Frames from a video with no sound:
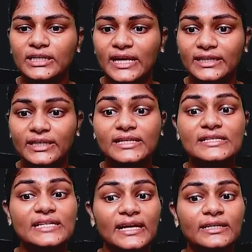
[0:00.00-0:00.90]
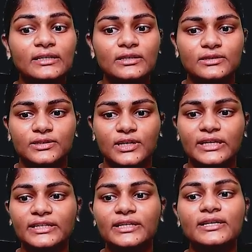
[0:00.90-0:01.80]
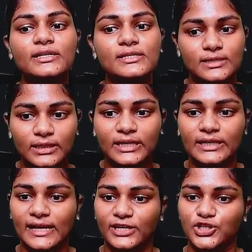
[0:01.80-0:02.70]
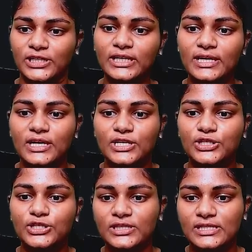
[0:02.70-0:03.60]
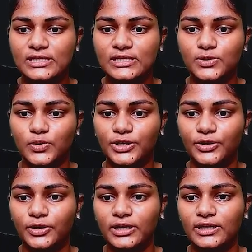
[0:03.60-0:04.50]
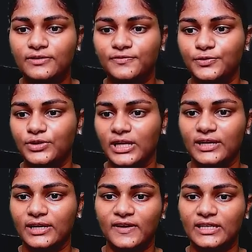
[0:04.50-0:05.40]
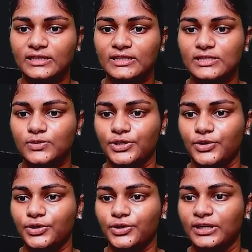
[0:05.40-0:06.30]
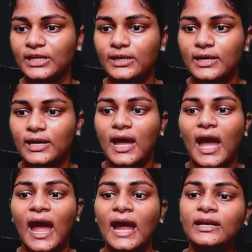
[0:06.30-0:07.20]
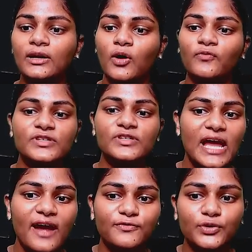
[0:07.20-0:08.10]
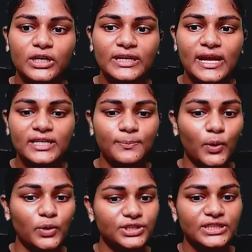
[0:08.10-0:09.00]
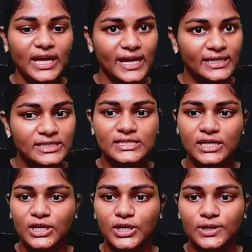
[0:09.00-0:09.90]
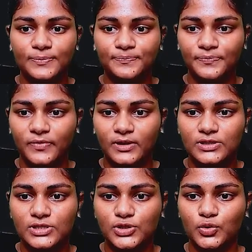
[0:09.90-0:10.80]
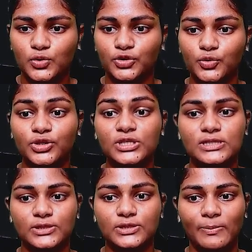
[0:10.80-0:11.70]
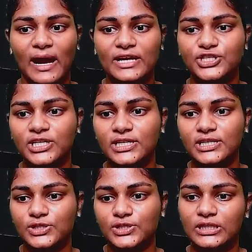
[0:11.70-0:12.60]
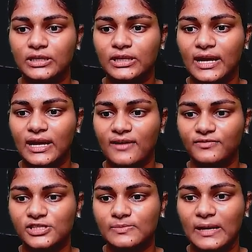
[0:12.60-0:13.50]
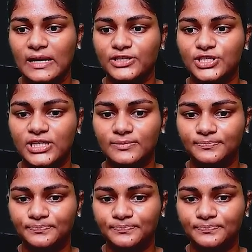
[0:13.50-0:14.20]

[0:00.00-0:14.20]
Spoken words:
connected in a circuit actually. So this is the solenoid. If I take this solenoid only, and obviously I have to connect both the ends. So to a battery. So here I have this battery,